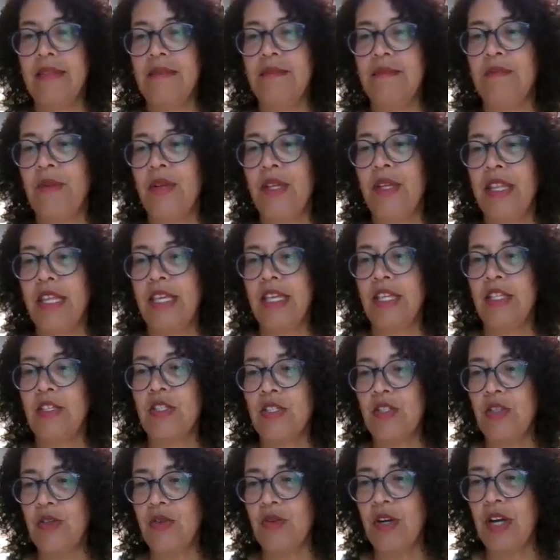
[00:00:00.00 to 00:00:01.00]
Breathing is
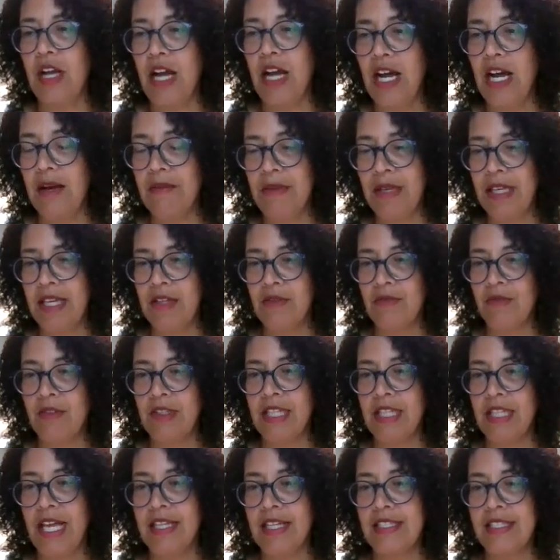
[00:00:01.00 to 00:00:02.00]
so calming and
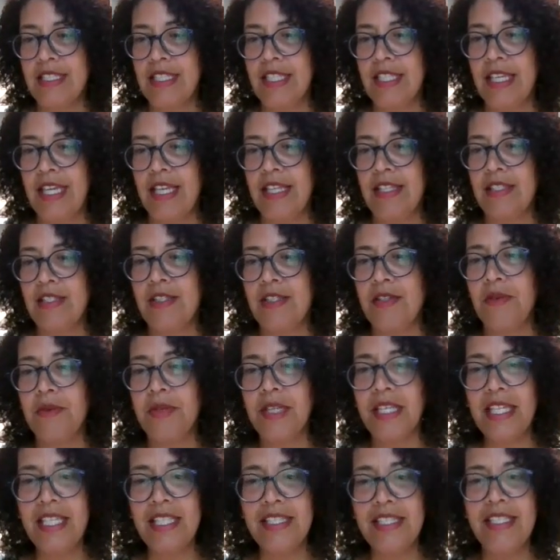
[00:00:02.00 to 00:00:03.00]
relaxing and so
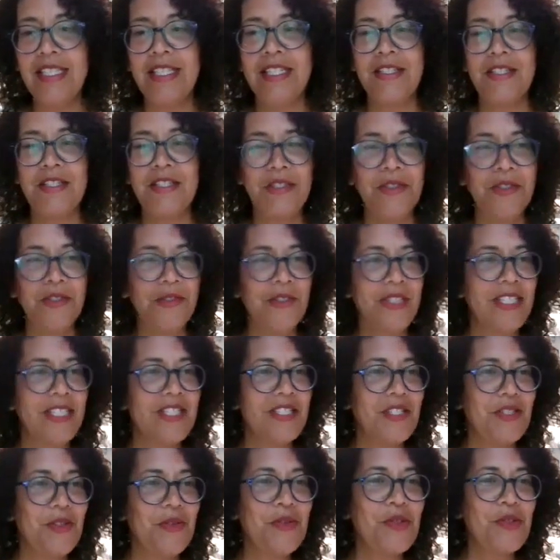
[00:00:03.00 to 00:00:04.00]
easy to do.
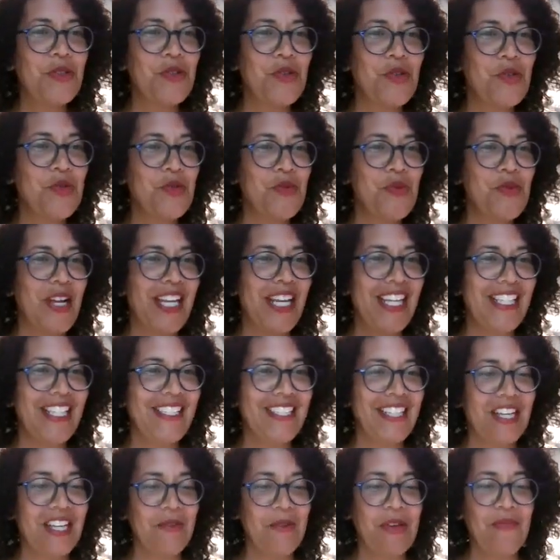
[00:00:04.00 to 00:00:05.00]
It's so true, right?
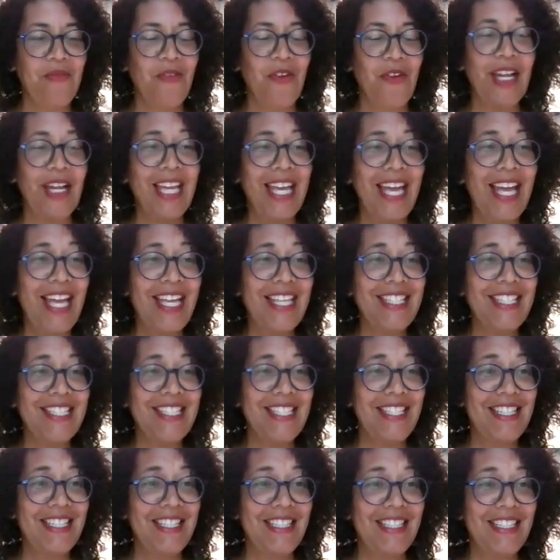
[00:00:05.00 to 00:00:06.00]
Like we forget
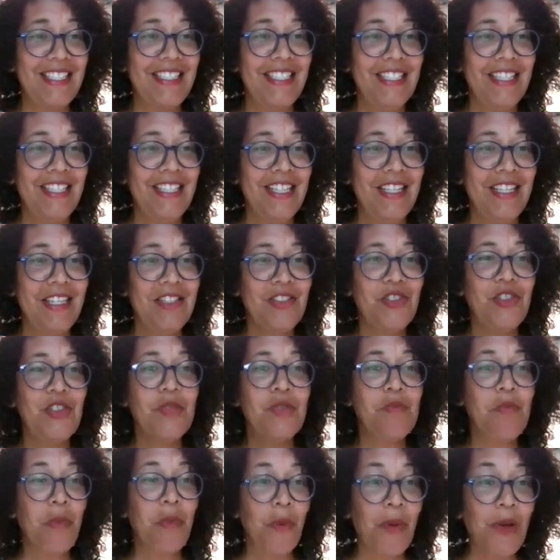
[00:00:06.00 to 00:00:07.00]
to
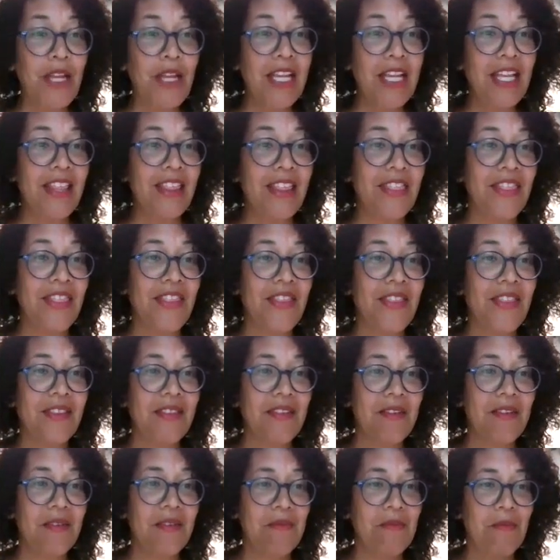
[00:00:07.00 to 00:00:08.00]
just breathe.
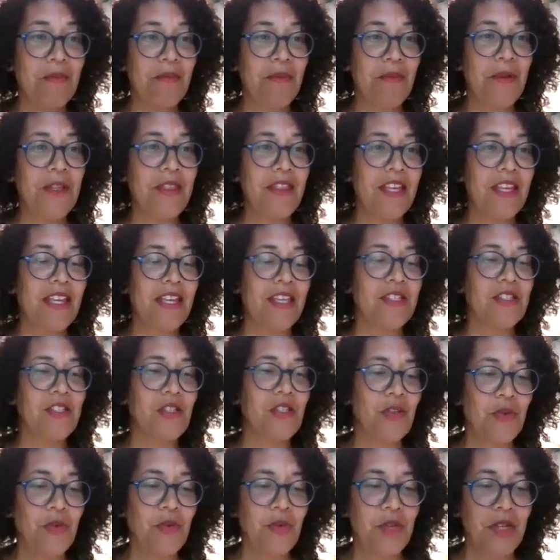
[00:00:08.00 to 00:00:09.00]
Breathing is
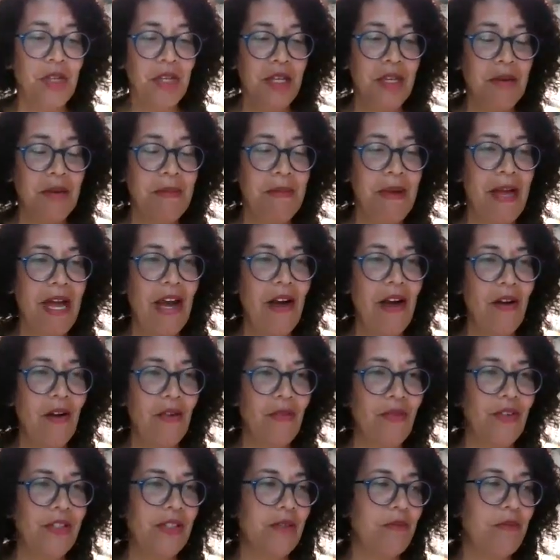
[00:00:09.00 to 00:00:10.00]
so
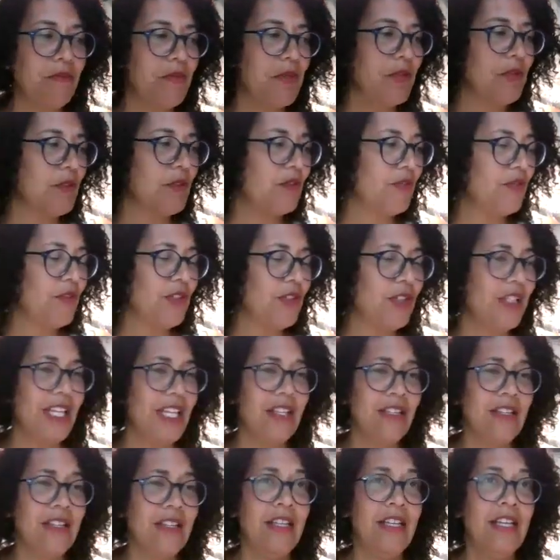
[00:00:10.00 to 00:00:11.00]
powerful and beautiful
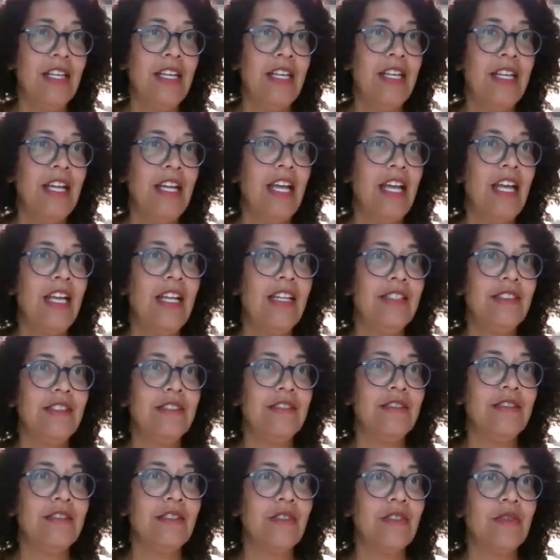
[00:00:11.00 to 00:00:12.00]

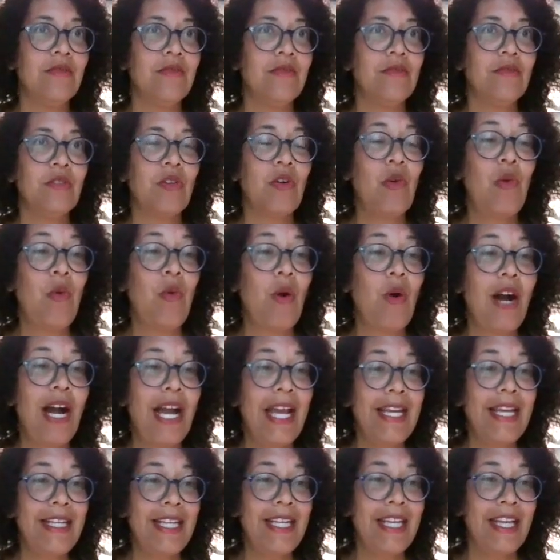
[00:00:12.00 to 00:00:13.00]
and
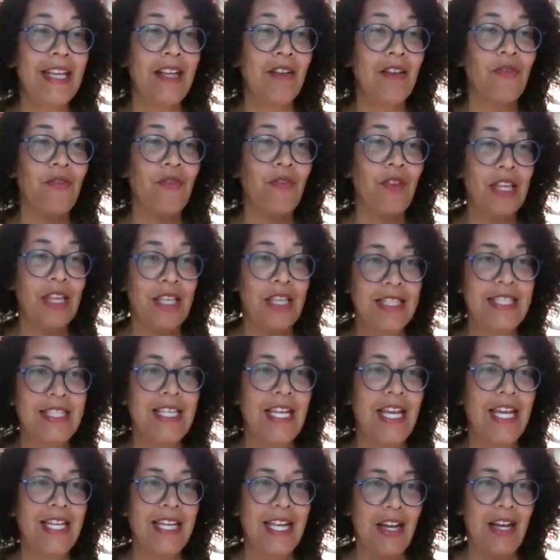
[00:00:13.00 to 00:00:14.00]
quieting
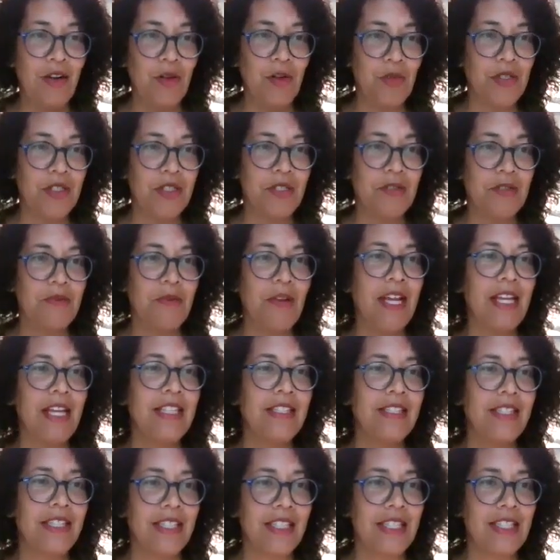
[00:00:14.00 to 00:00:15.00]
inside out,
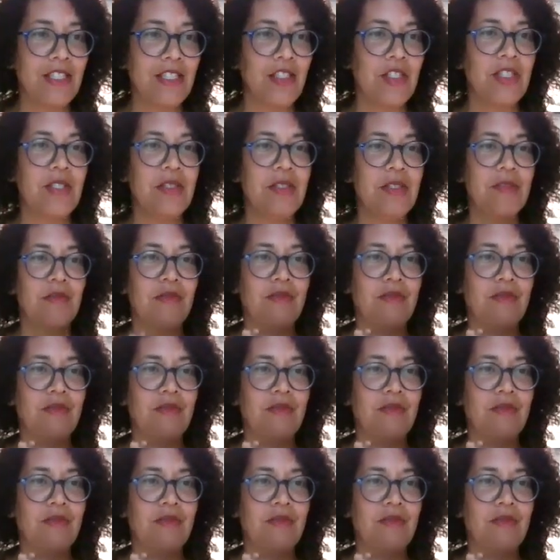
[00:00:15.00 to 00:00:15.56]
right? Like it just